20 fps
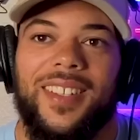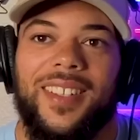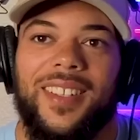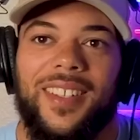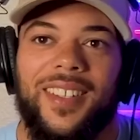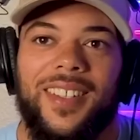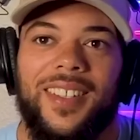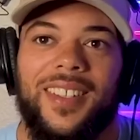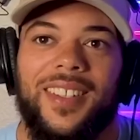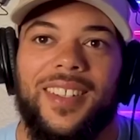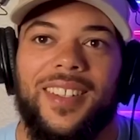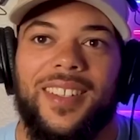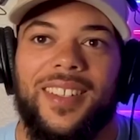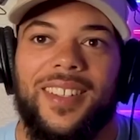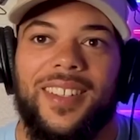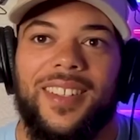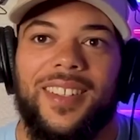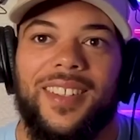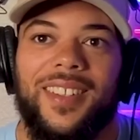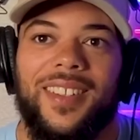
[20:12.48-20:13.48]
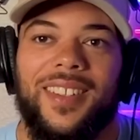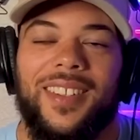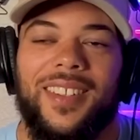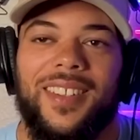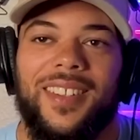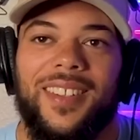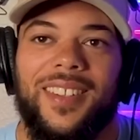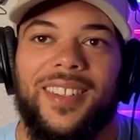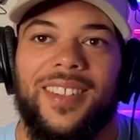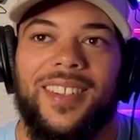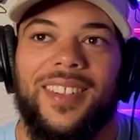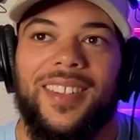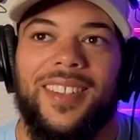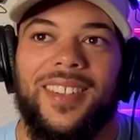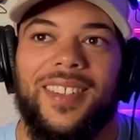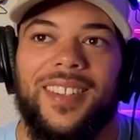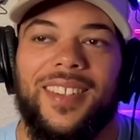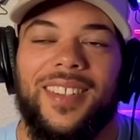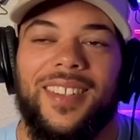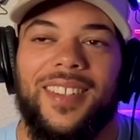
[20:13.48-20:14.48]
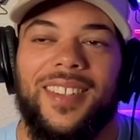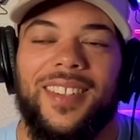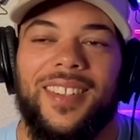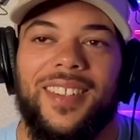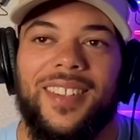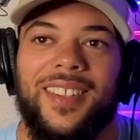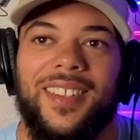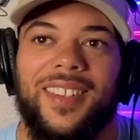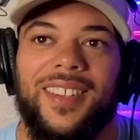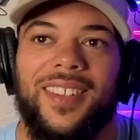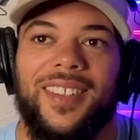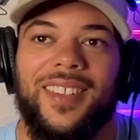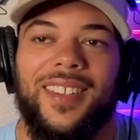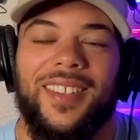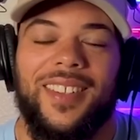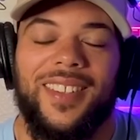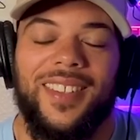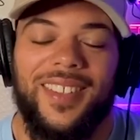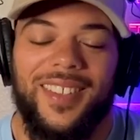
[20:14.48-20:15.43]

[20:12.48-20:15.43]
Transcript: (silent)